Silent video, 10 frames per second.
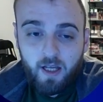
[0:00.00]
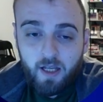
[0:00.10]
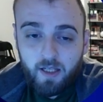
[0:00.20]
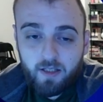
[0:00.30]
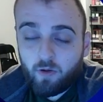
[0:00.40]

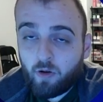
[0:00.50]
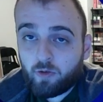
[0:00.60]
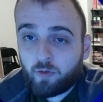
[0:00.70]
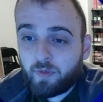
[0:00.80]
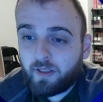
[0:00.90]
it's going to
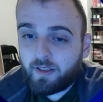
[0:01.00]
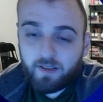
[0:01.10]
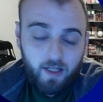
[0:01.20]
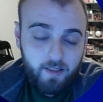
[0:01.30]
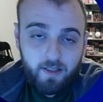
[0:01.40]
be
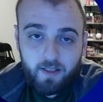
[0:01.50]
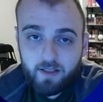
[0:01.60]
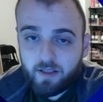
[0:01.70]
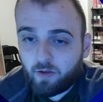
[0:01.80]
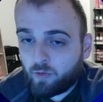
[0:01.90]
that easy
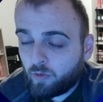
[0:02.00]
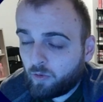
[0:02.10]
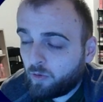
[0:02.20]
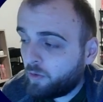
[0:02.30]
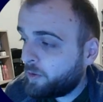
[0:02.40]

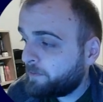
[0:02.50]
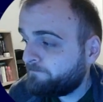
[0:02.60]
to